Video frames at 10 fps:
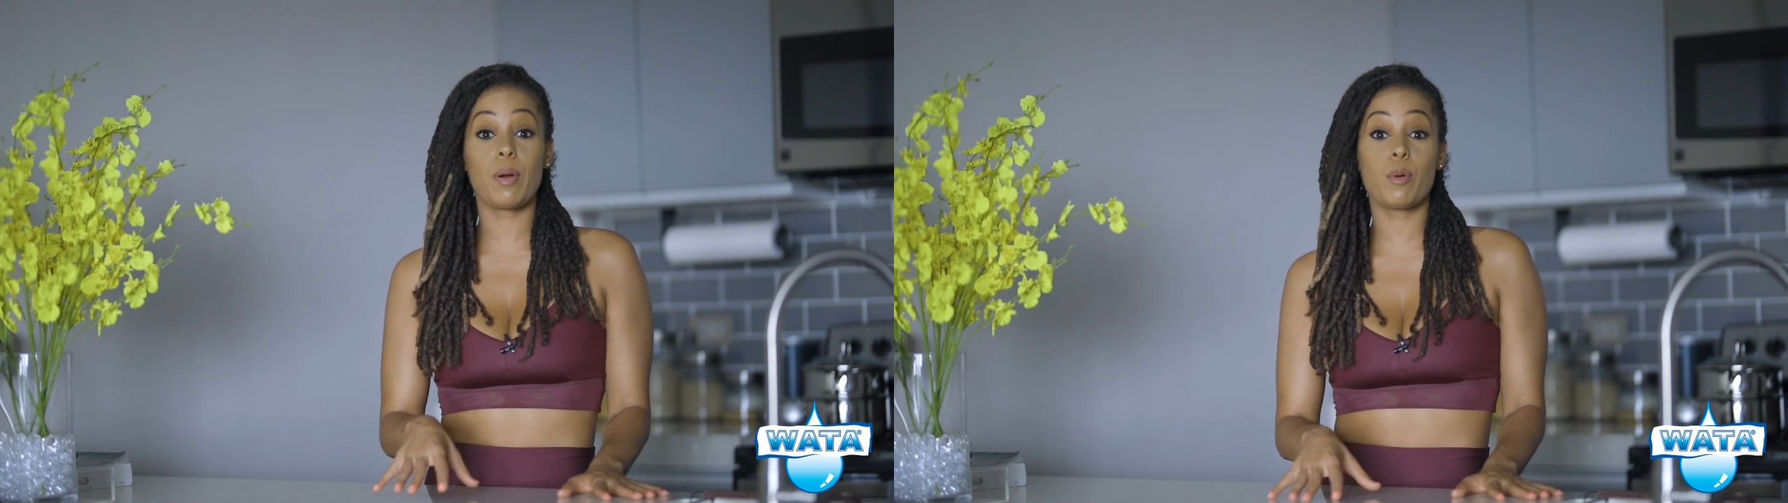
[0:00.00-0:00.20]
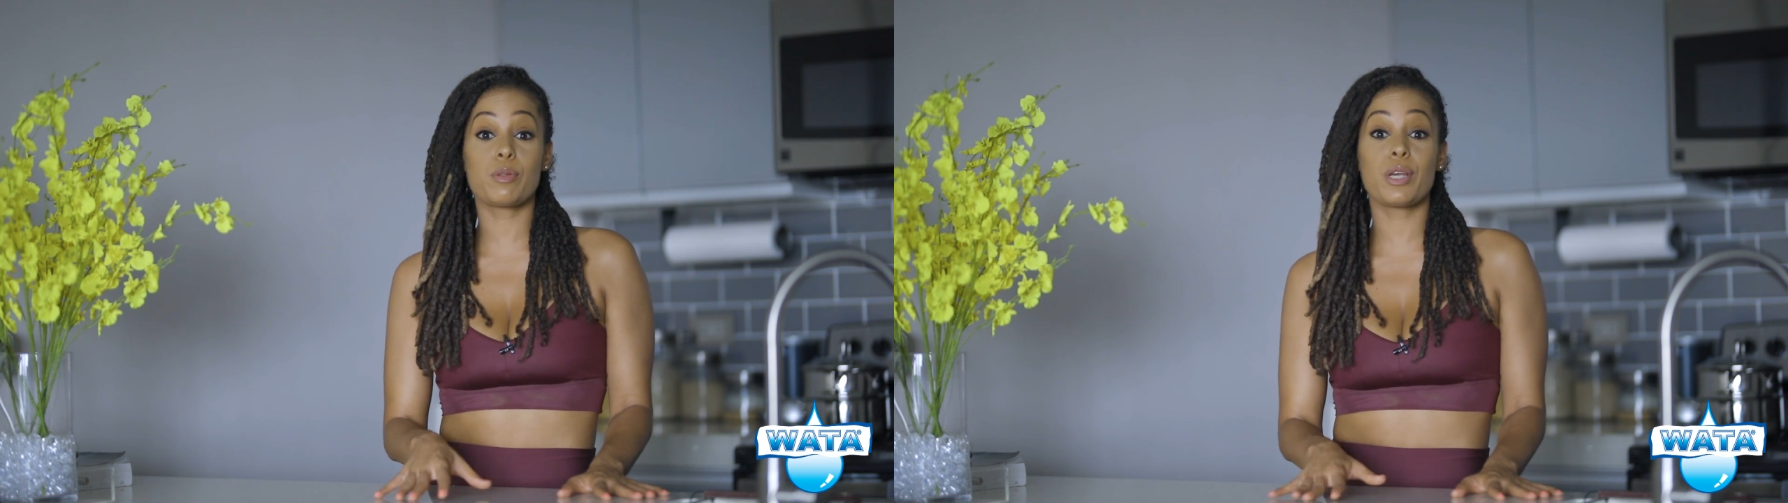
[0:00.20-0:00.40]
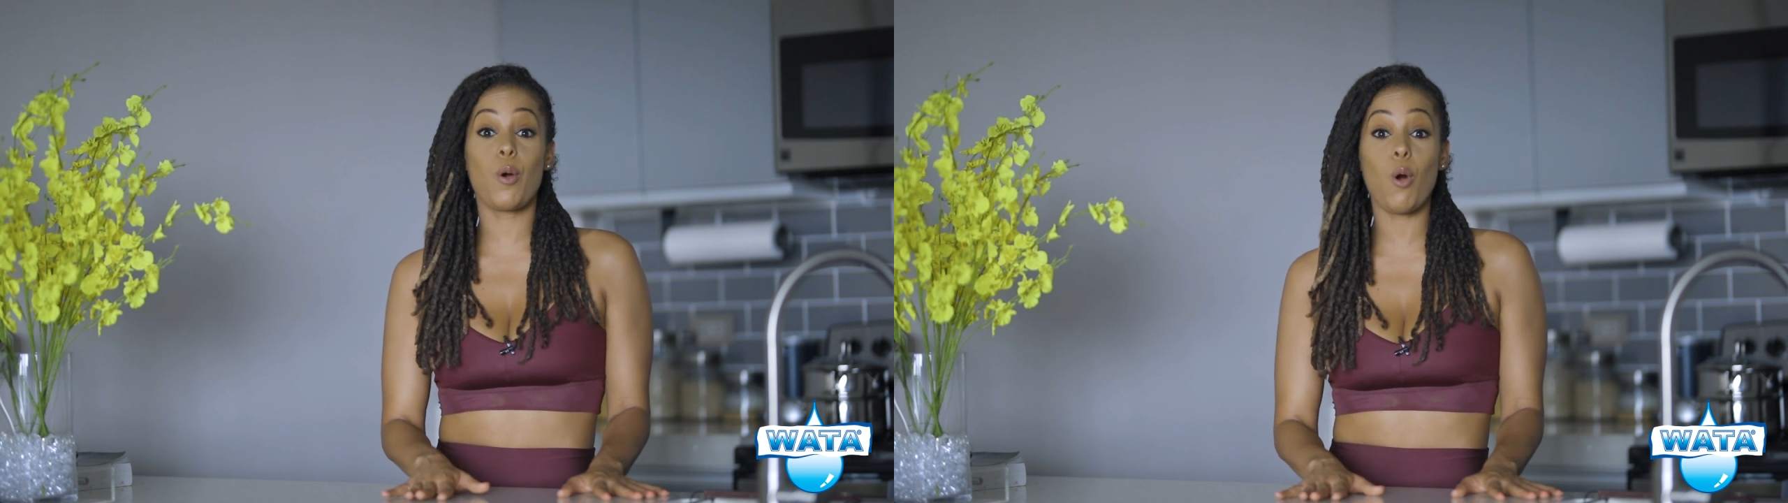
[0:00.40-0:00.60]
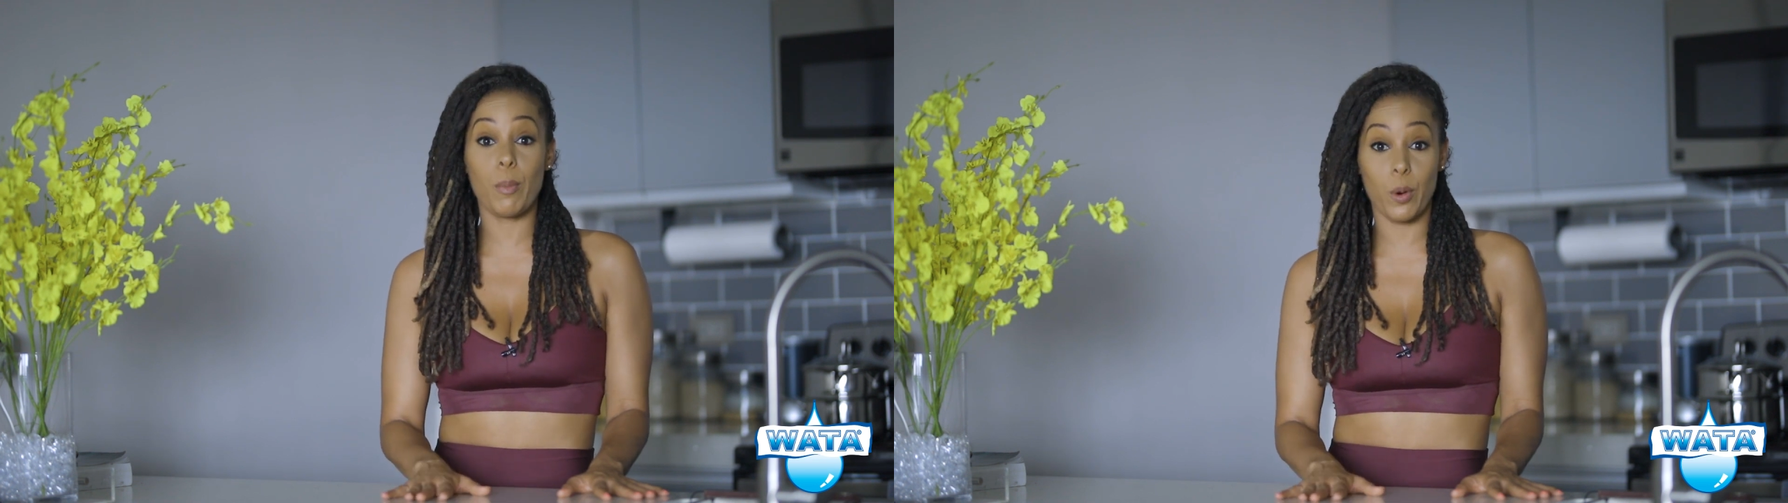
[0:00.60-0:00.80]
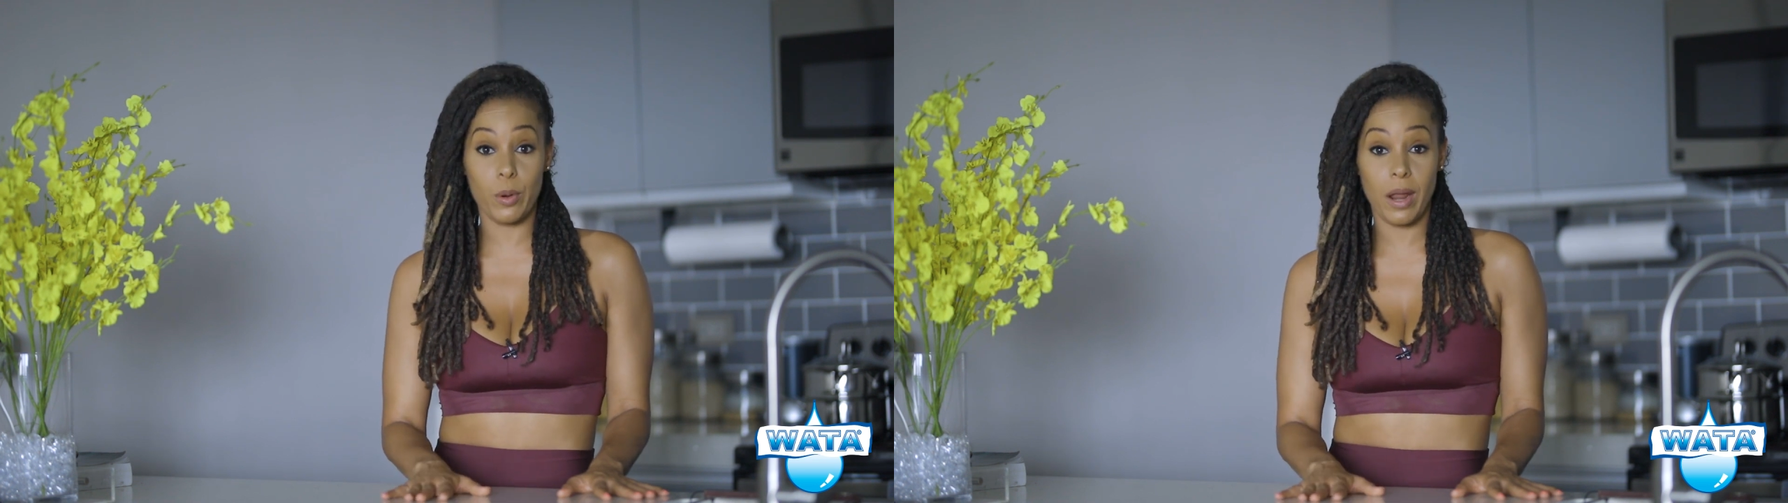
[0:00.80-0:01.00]
promoting
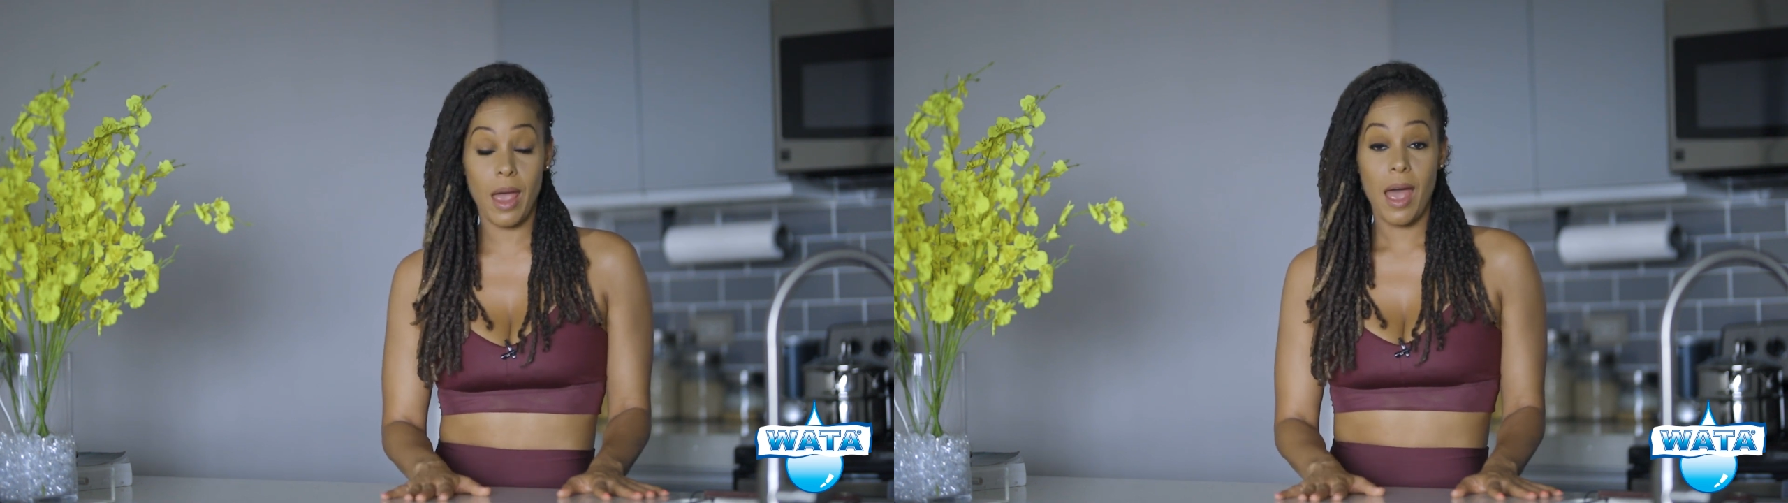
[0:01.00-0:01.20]
hormone.